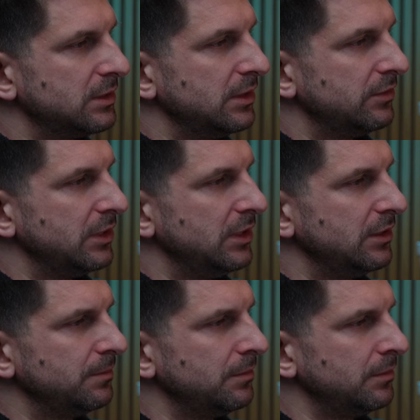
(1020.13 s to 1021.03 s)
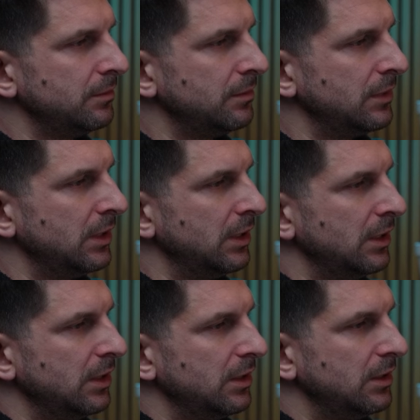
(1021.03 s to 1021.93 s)
where is it?
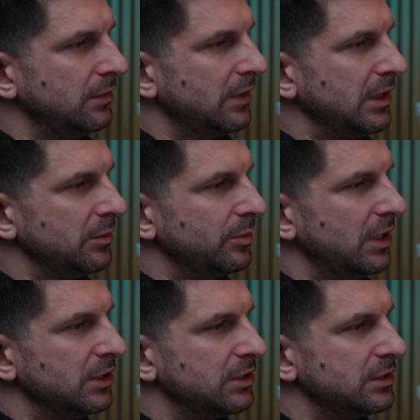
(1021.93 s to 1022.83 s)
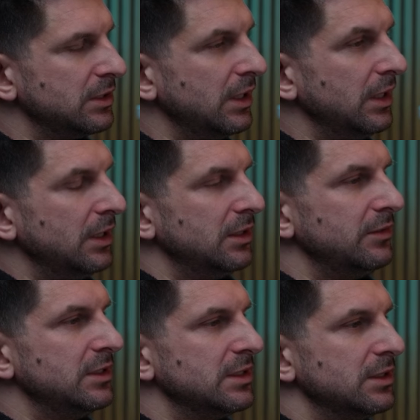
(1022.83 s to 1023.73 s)
Environment brushes.
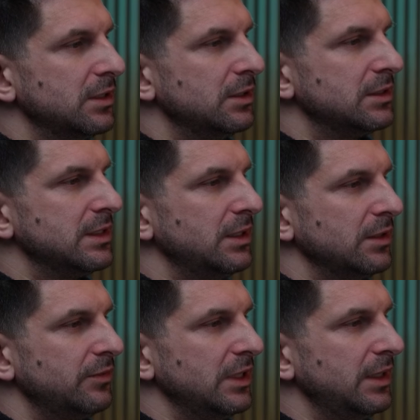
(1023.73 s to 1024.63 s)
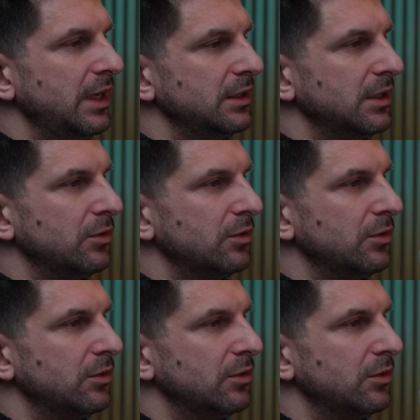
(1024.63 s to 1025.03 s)
Look, this is how it looks, such